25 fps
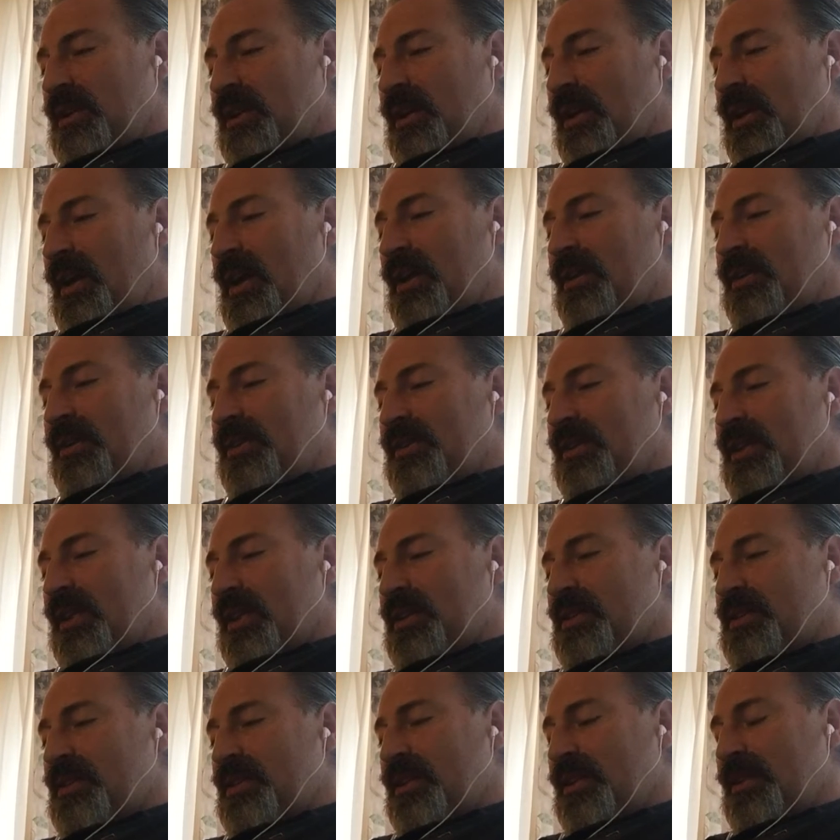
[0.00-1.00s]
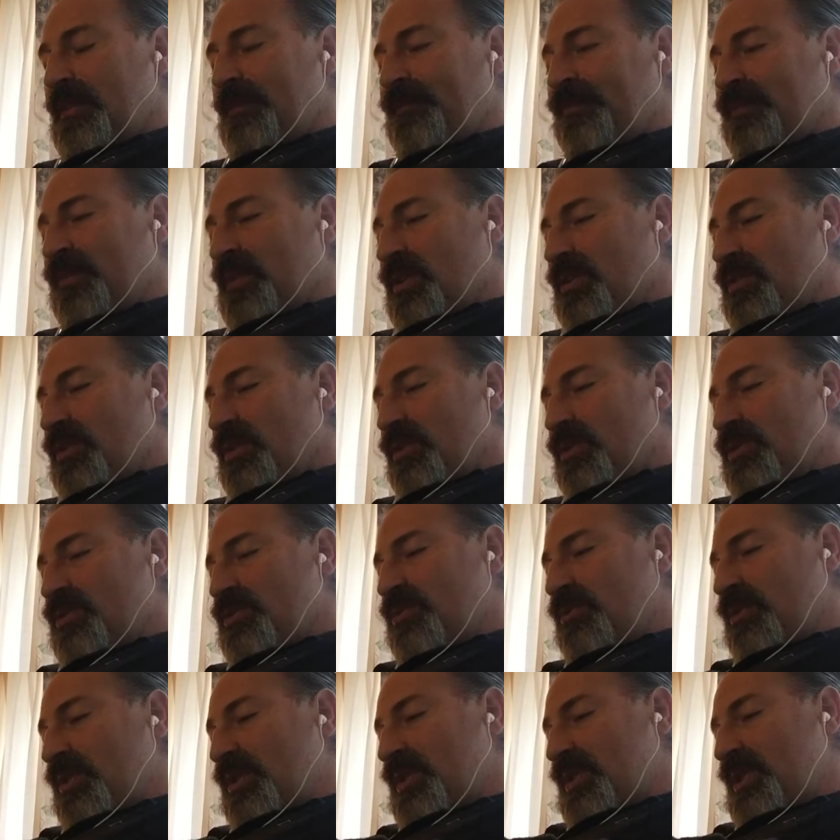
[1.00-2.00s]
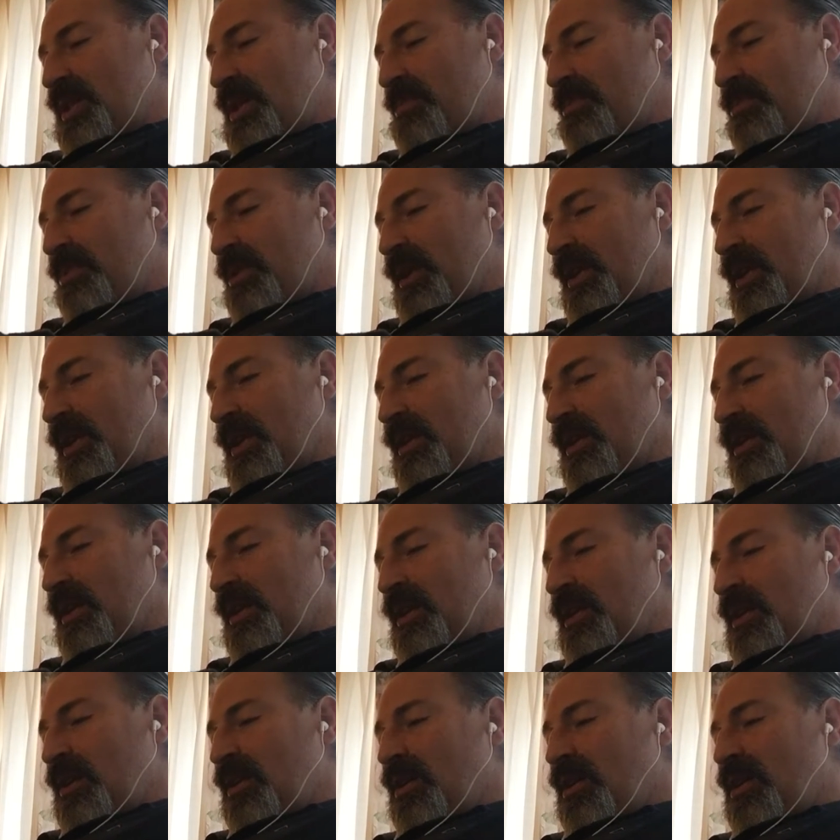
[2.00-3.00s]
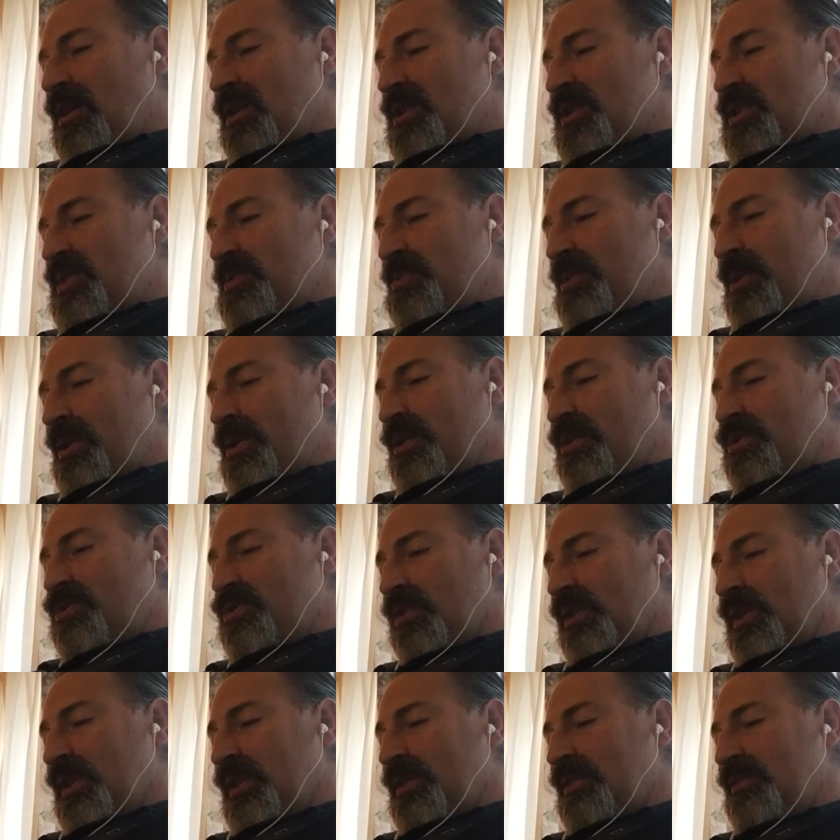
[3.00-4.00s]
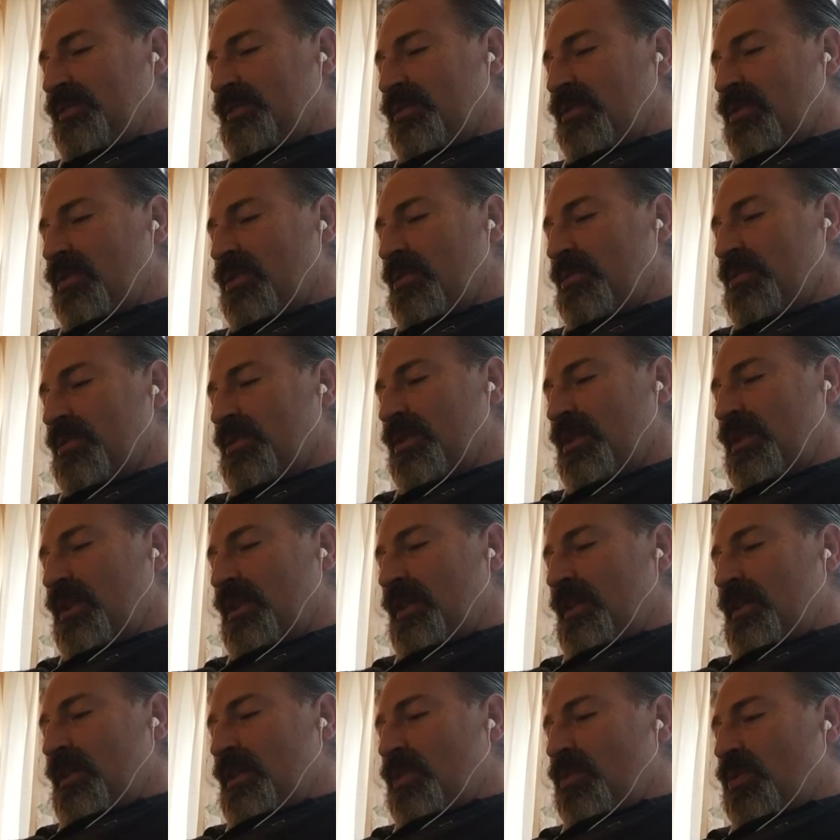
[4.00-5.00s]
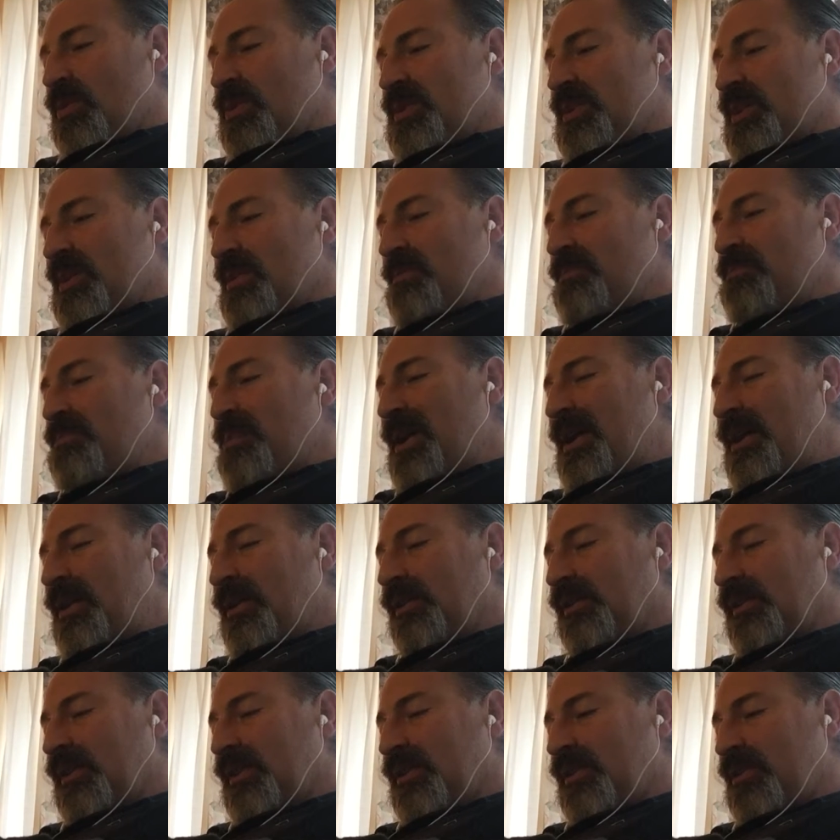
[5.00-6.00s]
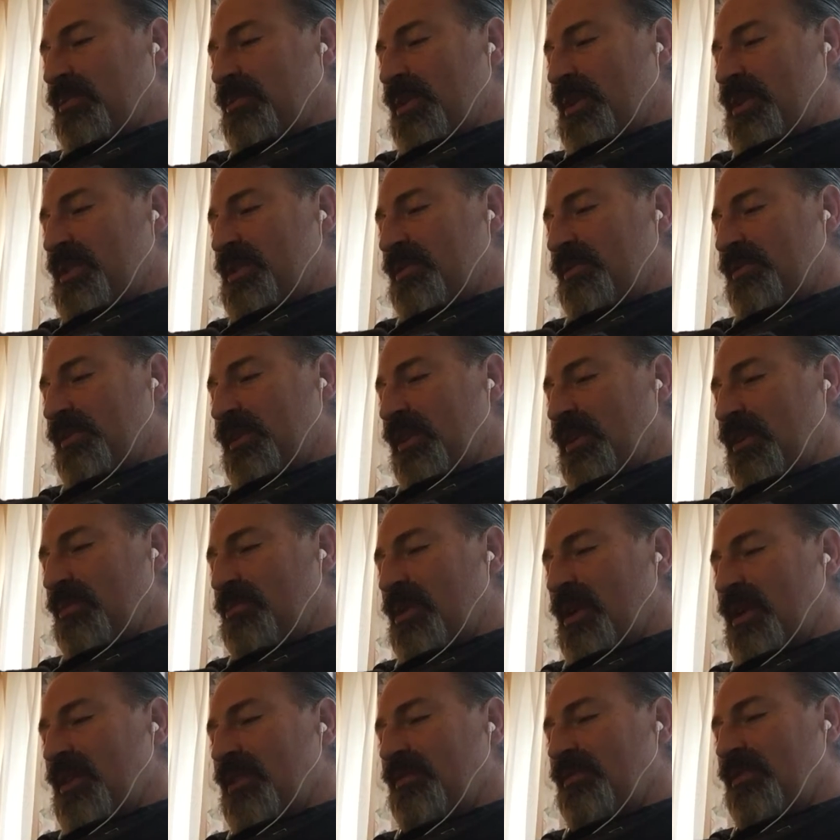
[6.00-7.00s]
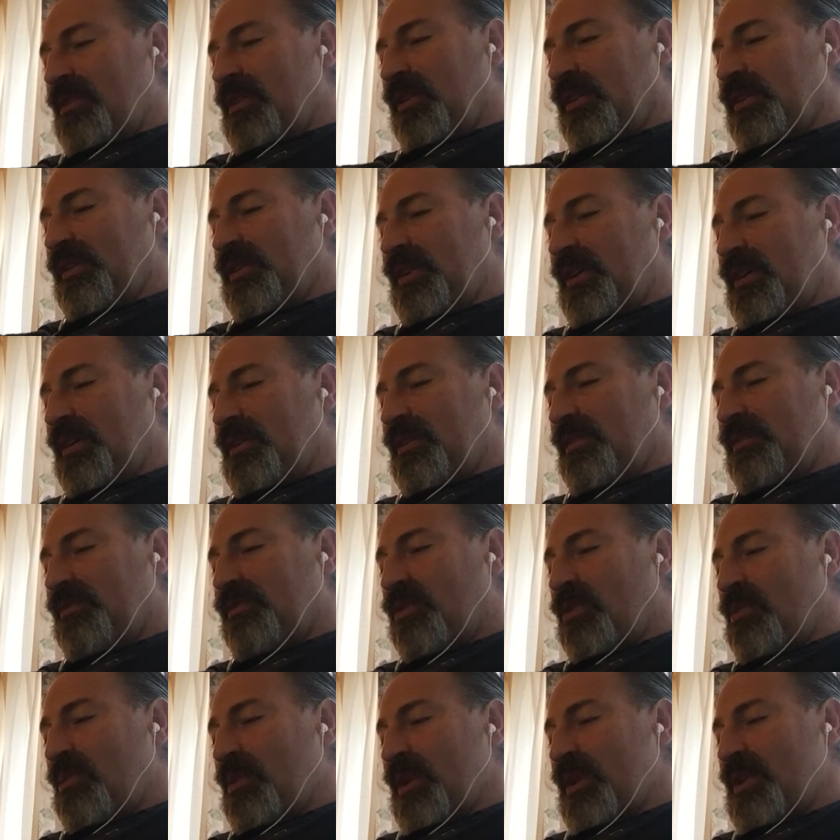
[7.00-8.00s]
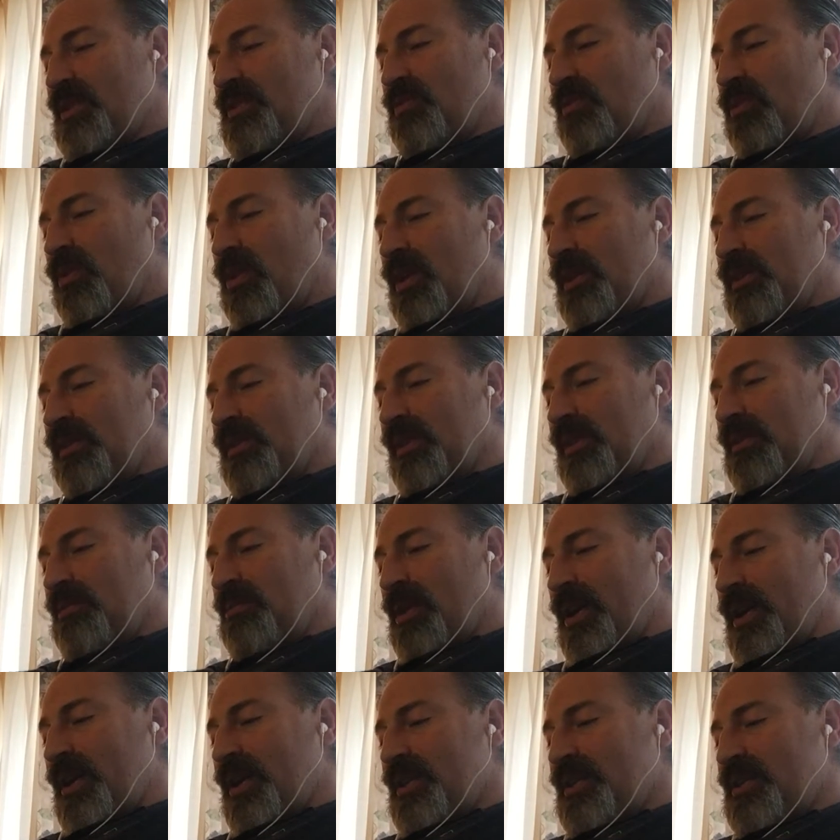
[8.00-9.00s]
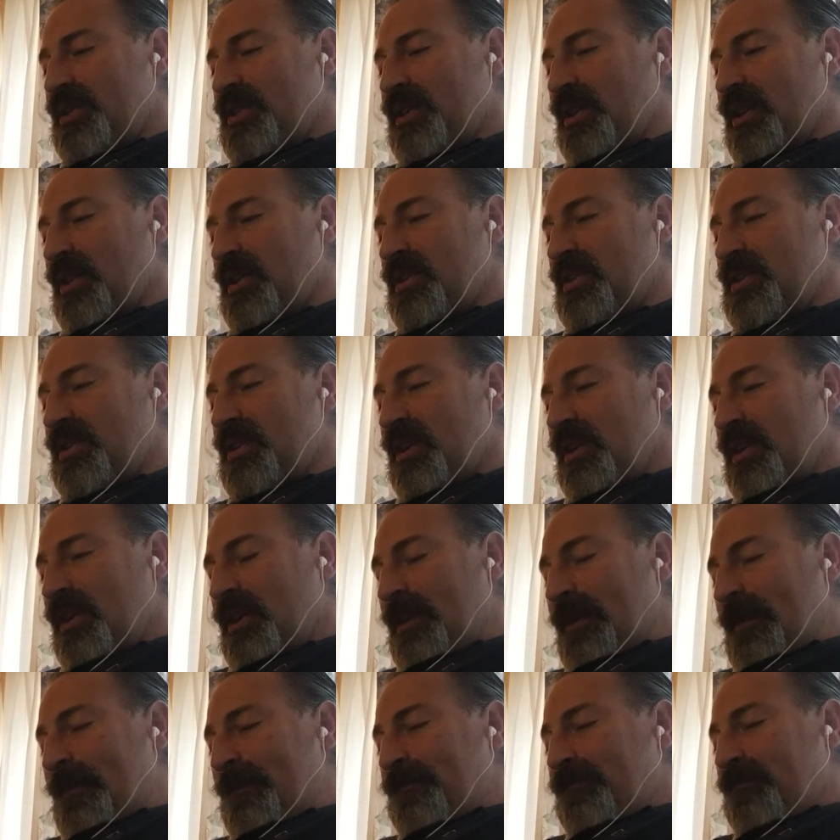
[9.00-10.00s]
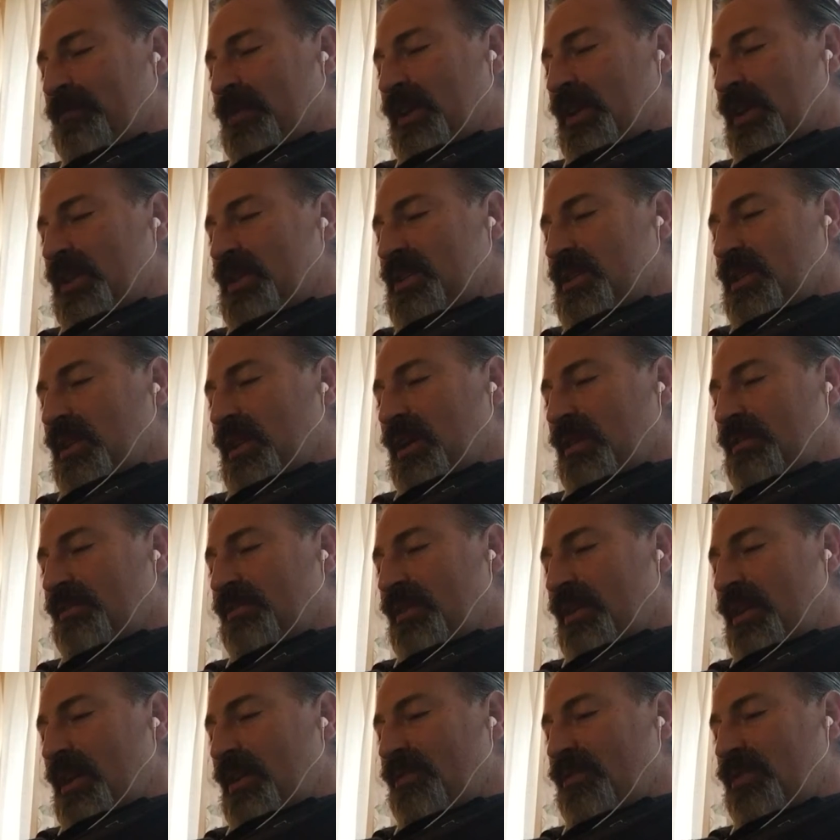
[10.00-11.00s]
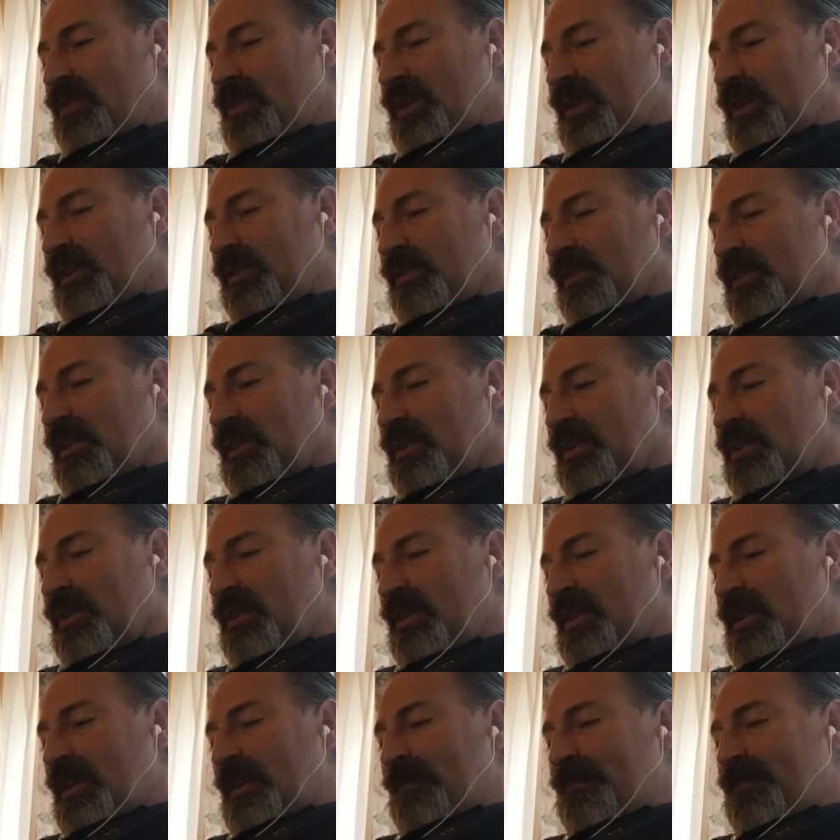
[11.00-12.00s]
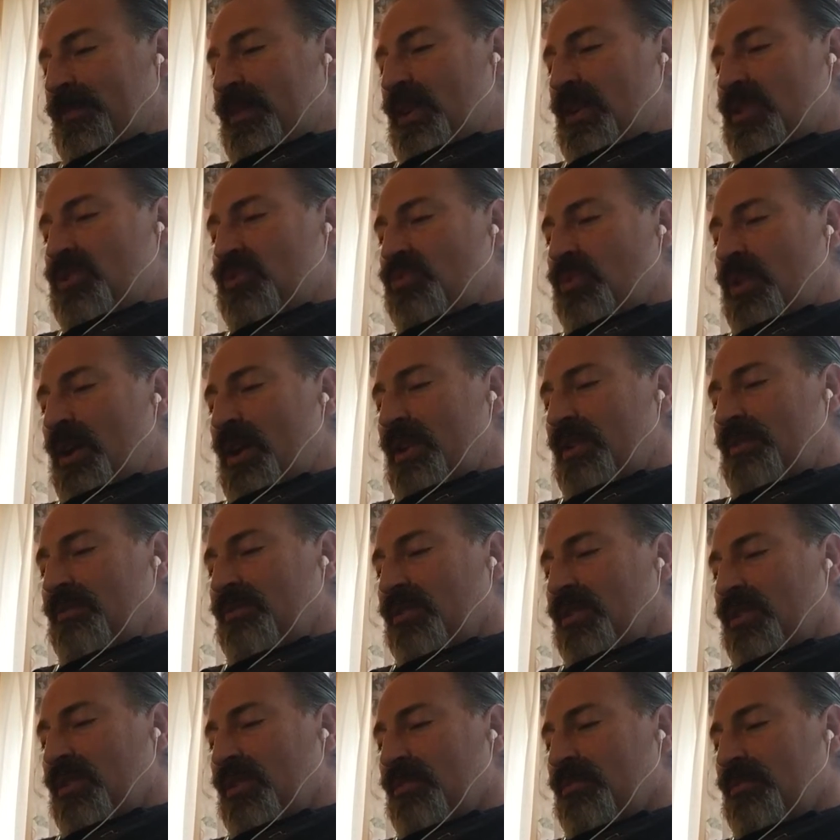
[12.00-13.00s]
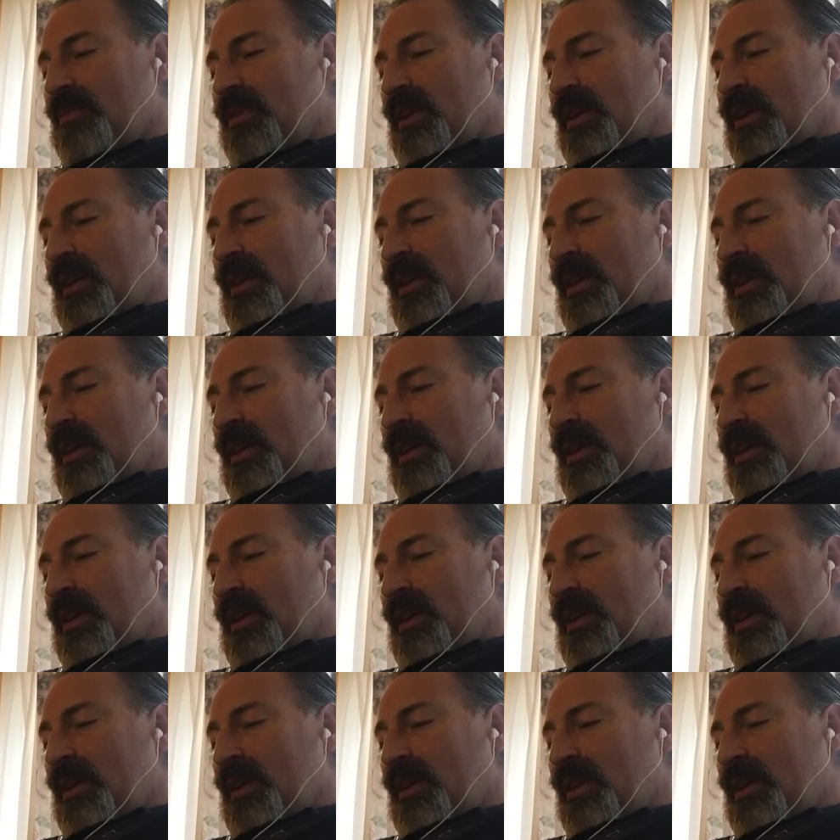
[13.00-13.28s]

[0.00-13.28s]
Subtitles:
heretics, those who are separated, are spiritually deformed, was compelled to be severe by the voluntary deformities wanted by his sons, but his love never yielded. He is waiting for them.